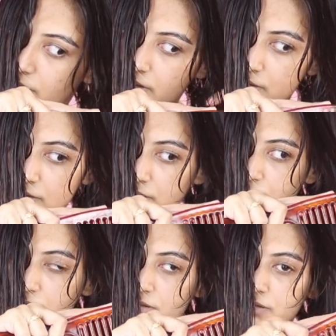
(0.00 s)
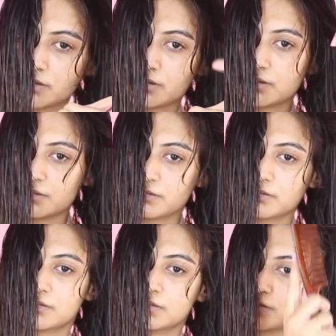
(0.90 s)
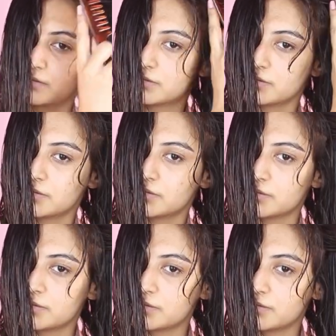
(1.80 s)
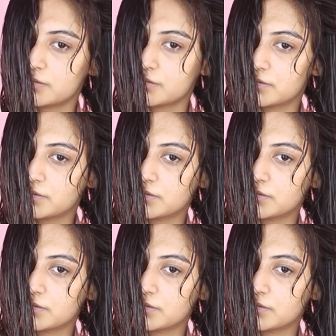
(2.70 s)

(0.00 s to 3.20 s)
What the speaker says: [no speech]